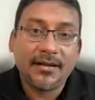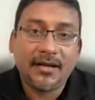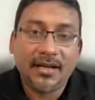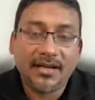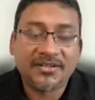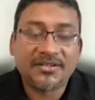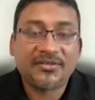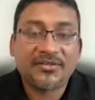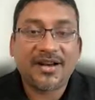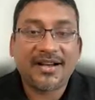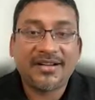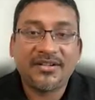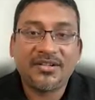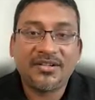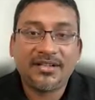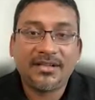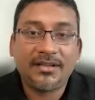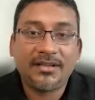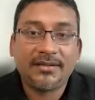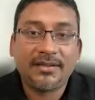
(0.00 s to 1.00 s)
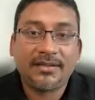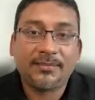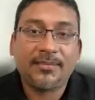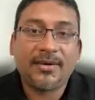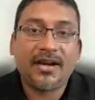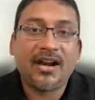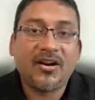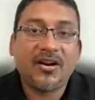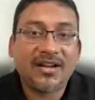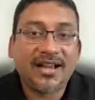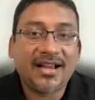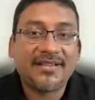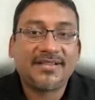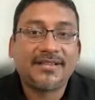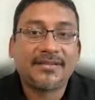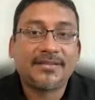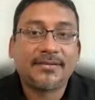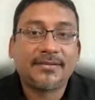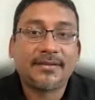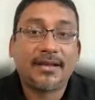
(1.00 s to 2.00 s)
a strategy that
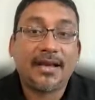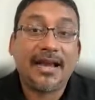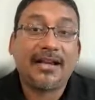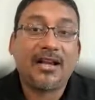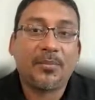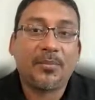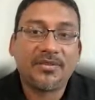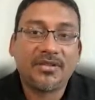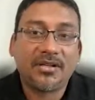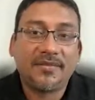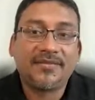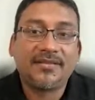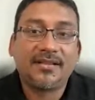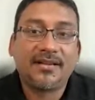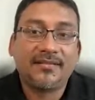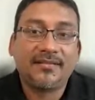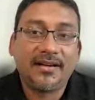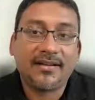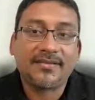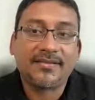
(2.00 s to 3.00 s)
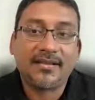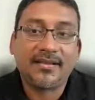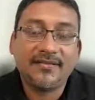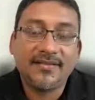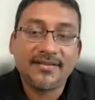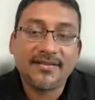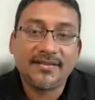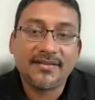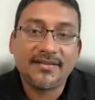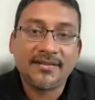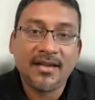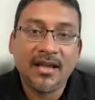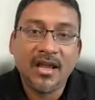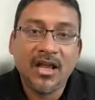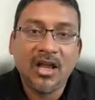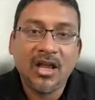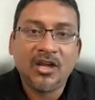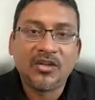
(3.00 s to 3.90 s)
prioritizes the adoption of serverless services